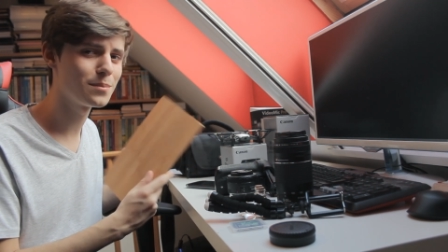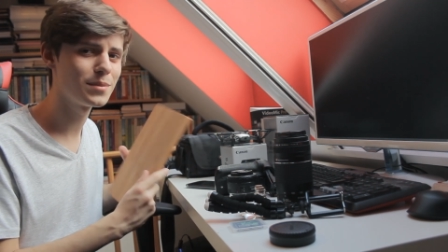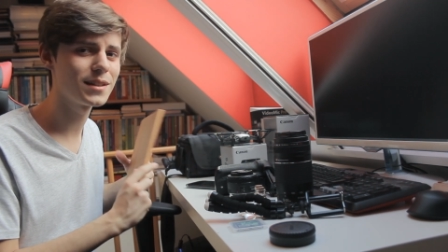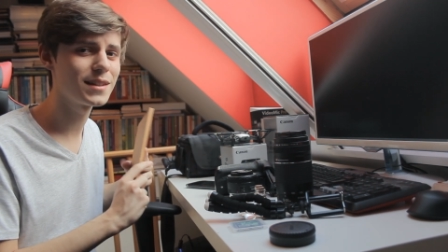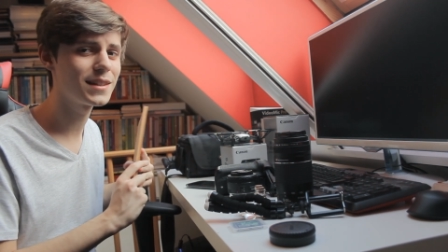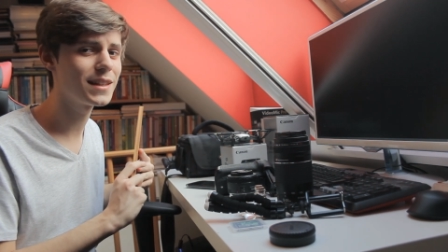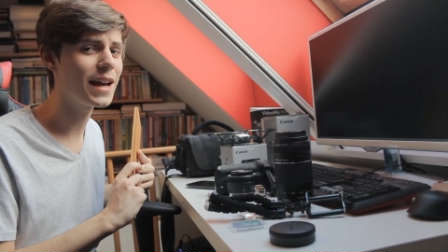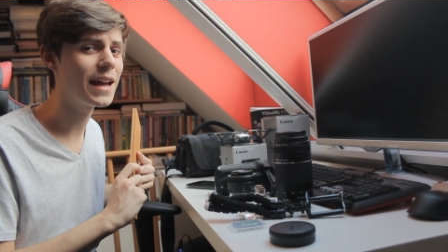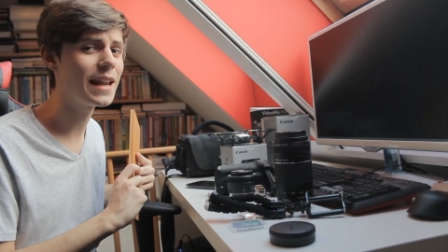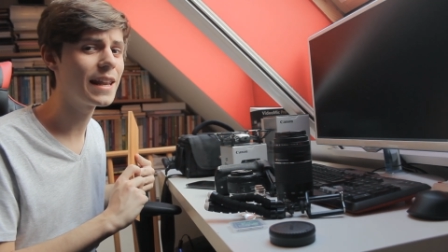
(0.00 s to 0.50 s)

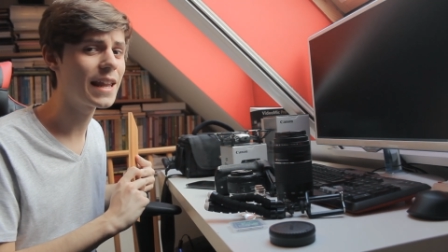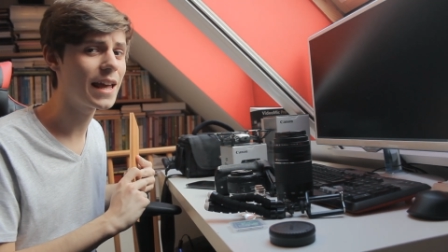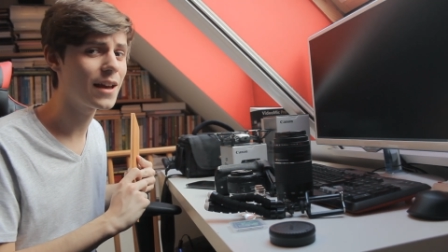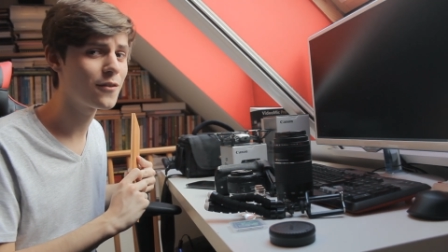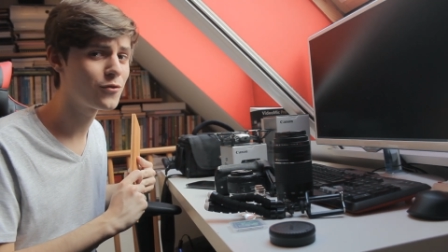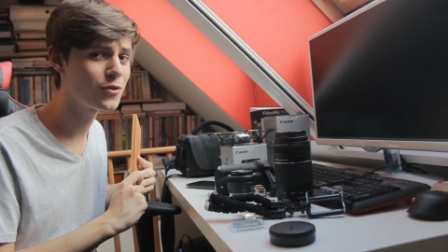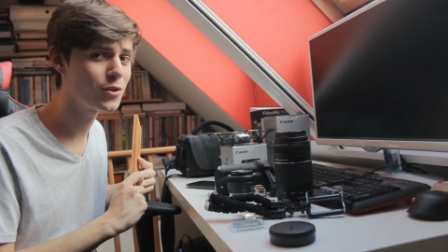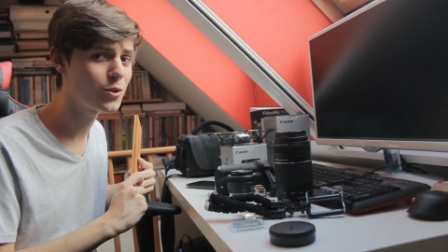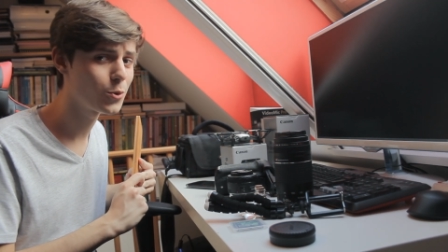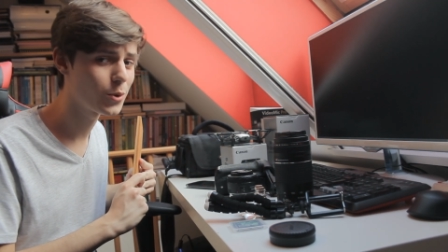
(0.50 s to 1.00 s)
but I
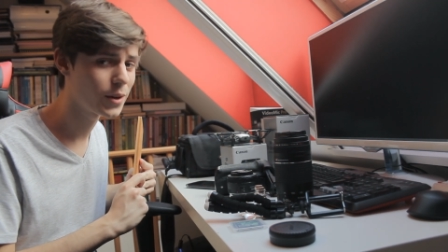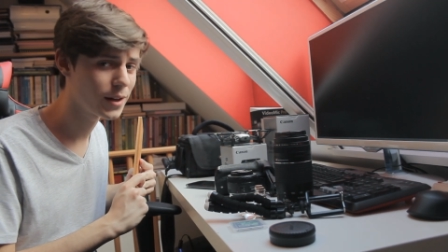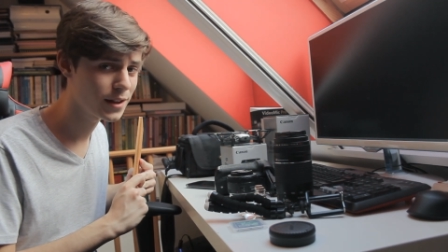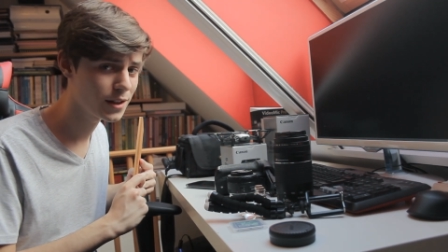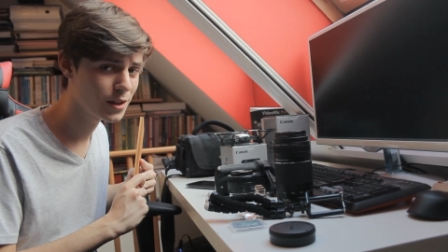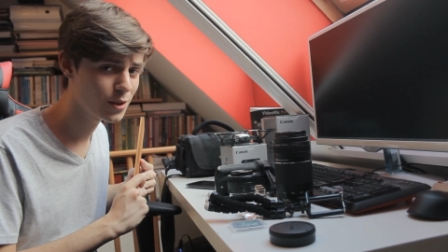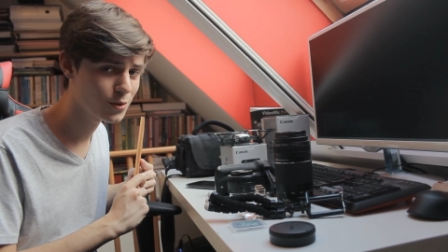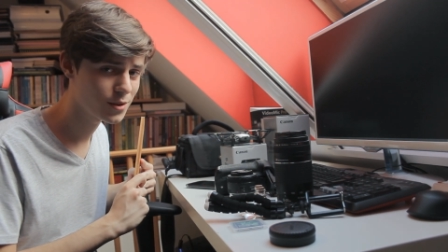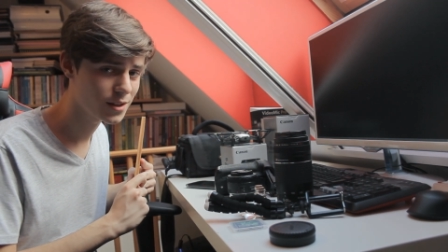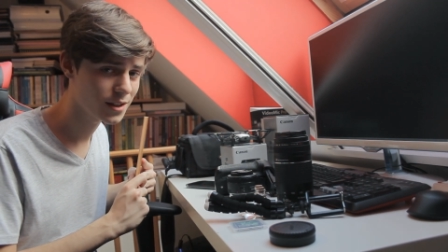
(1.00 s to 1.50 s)
never really
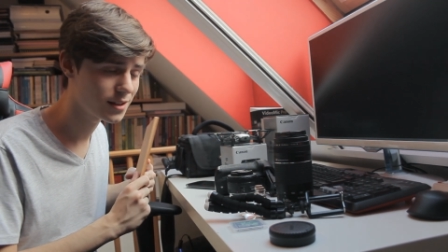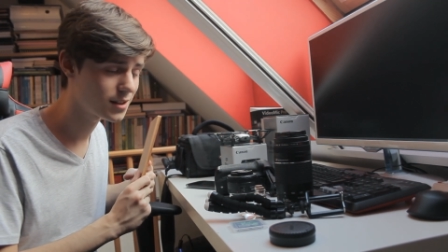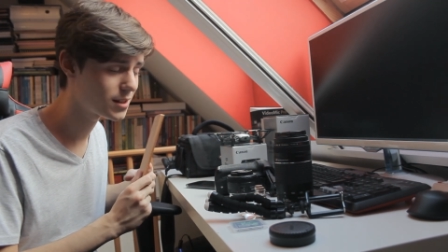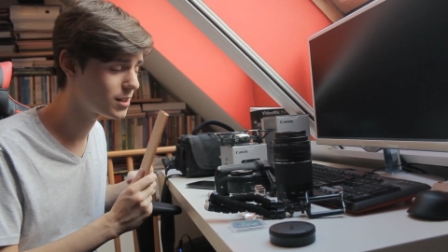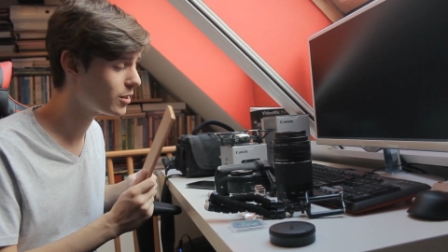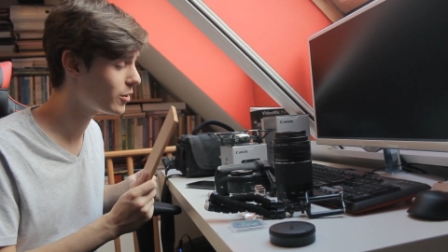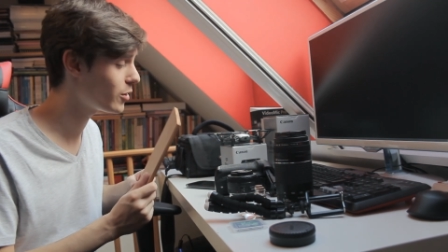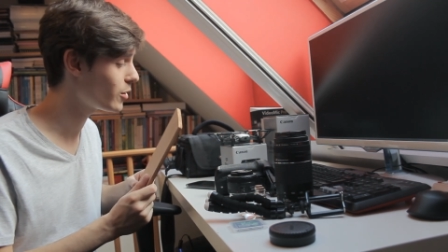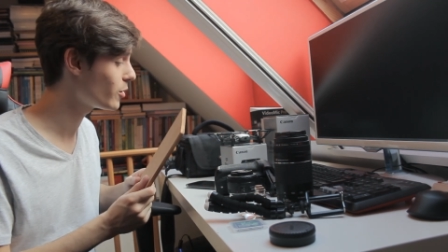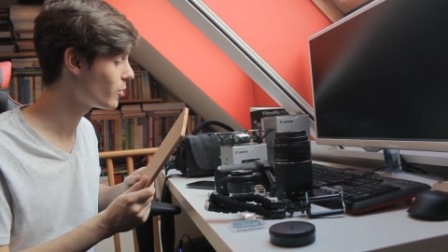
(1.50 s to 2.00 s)
use it,
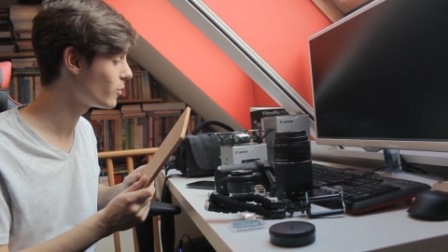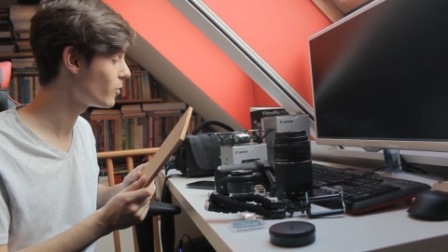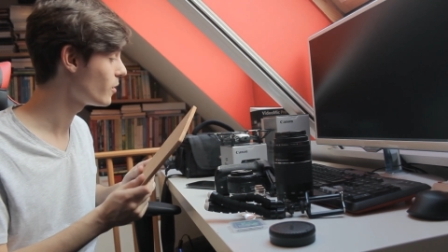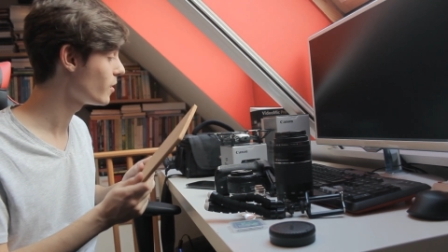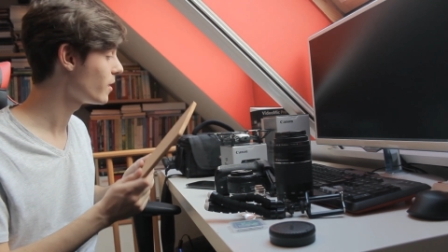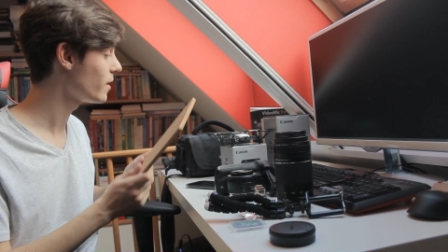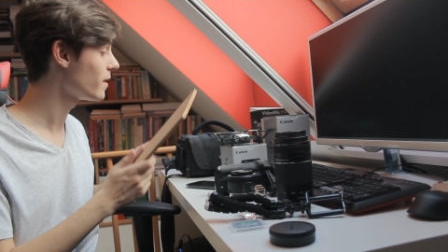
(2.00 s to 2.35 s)
so